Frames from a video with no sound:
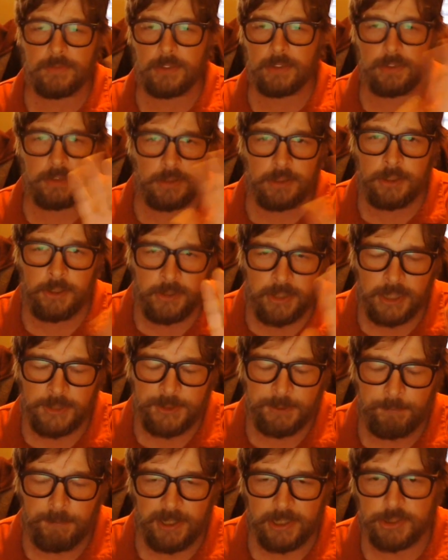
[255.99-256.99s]
You get
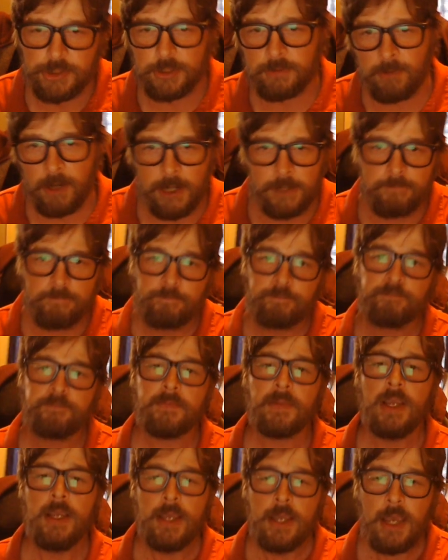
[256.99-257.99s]
the picture, right?
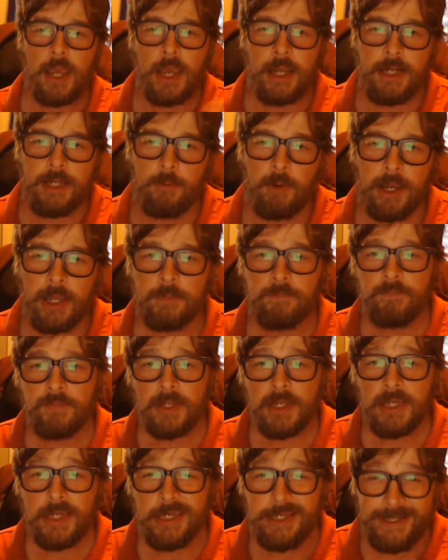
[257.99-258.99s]
Anyway,
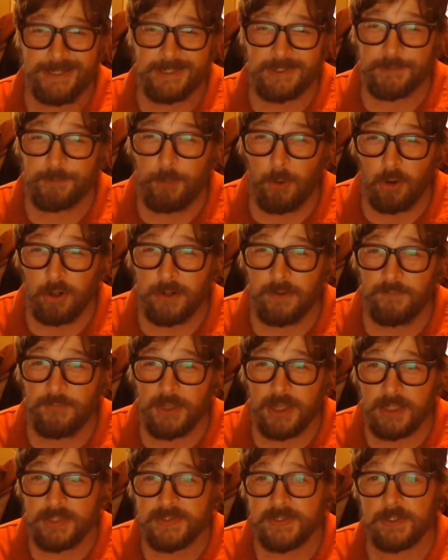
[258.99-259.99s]
each part of
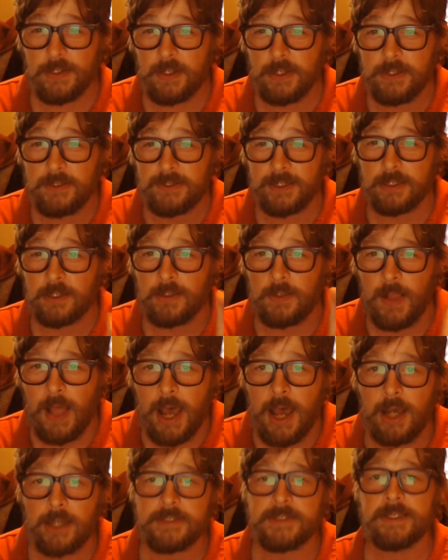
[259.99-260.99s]
this is a
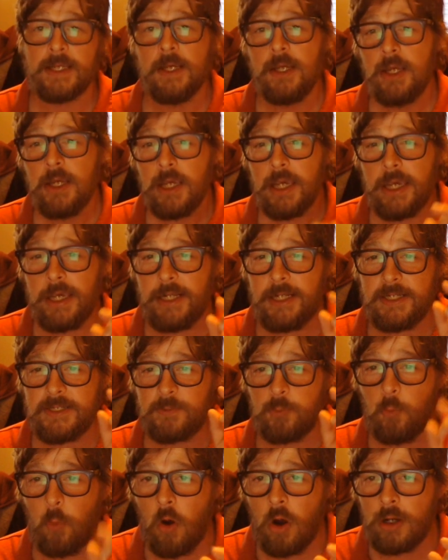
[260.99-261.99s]
class. It is
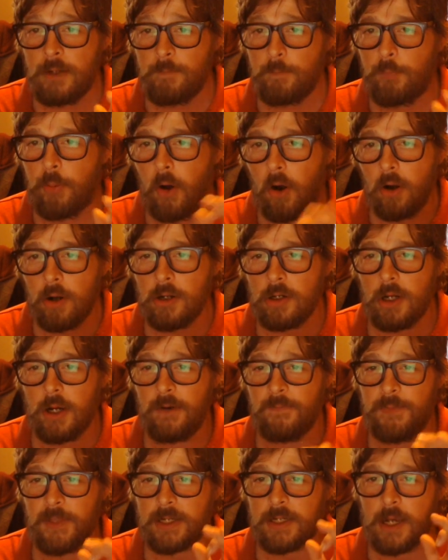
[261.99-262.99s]
one part
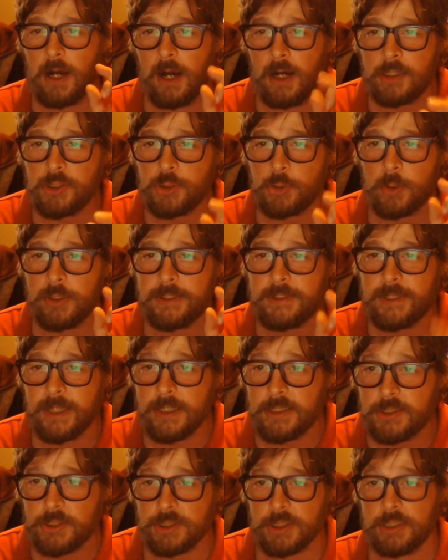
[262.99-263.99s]
of the
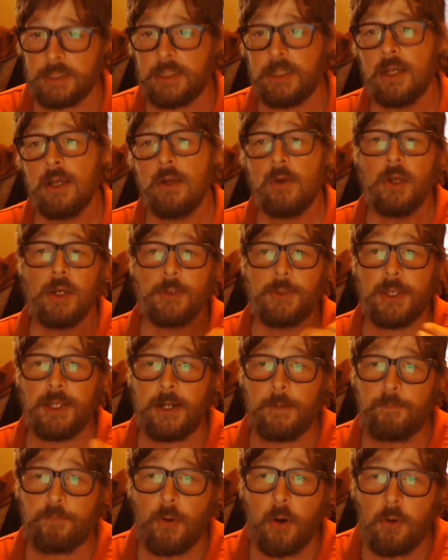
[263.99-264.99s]
contradiction that
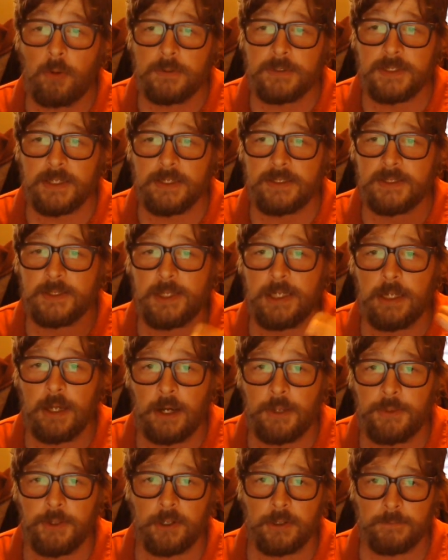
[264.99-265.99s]
opposes the
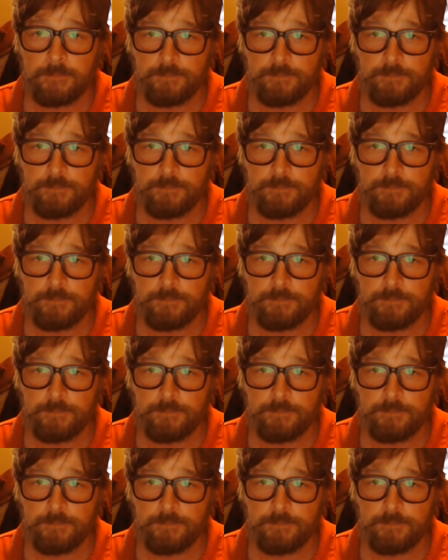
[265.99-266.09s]
other.